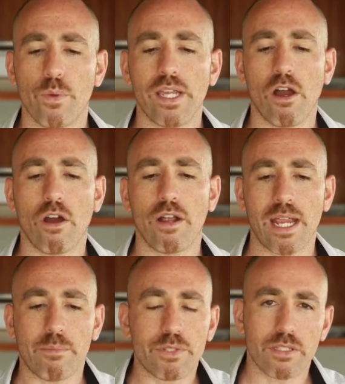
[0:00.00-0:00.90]
we are
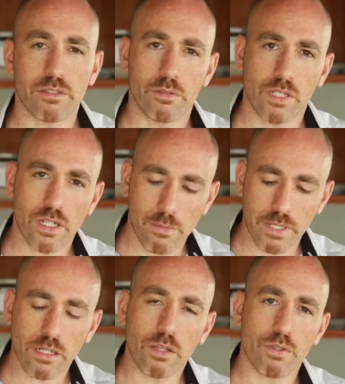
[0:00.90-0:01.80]
able to come
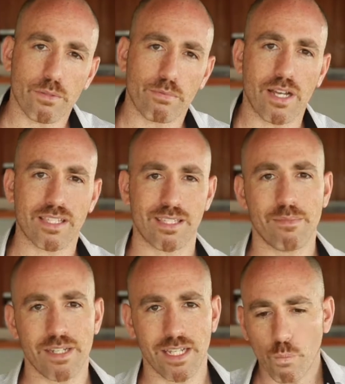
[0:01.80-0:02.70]
in closer
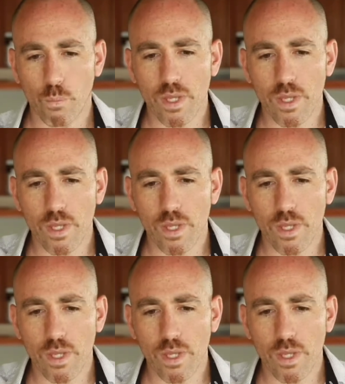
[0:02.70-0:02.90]
proximity